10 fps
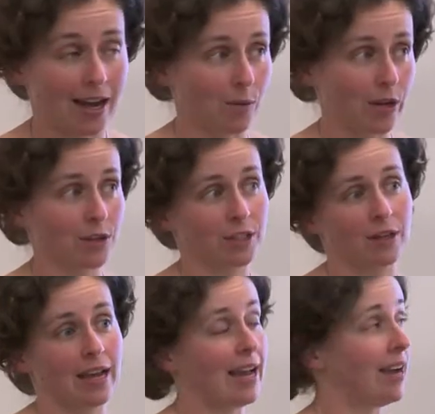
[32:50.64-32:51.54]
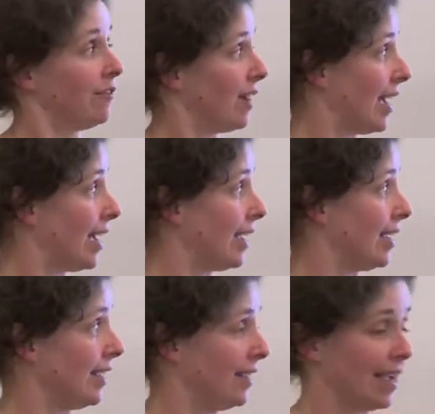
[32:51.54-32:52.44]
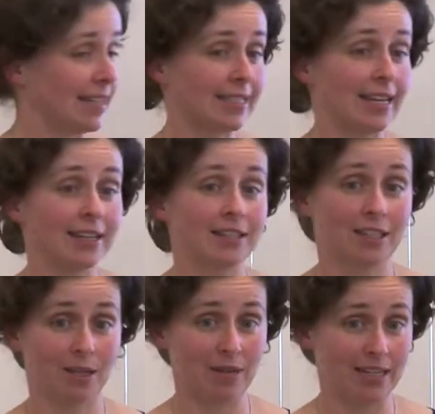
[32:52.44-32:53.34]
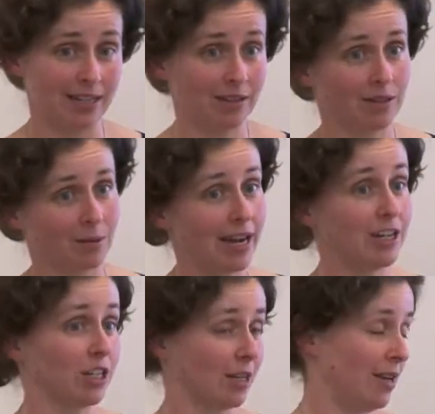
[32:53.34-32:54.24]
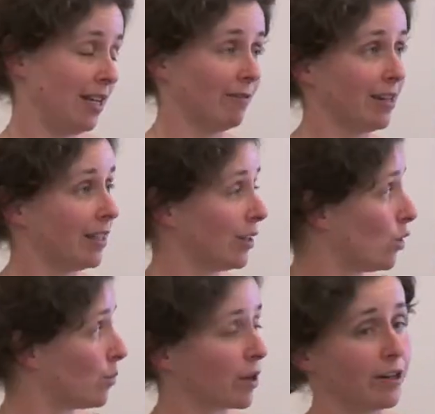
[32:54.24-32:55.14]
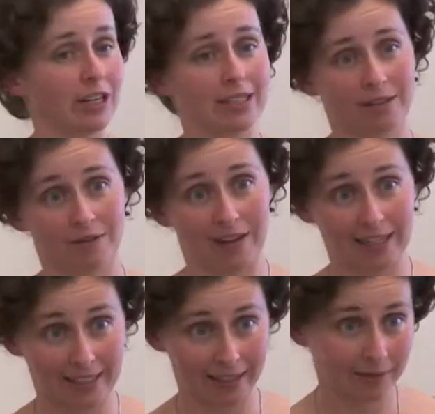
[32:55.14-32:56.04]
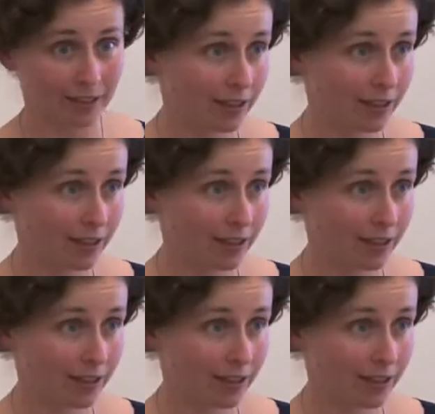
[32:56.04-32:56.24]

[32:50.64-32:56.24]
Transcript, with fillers: We also have a second committee, the major committee really, called Projects and Funding,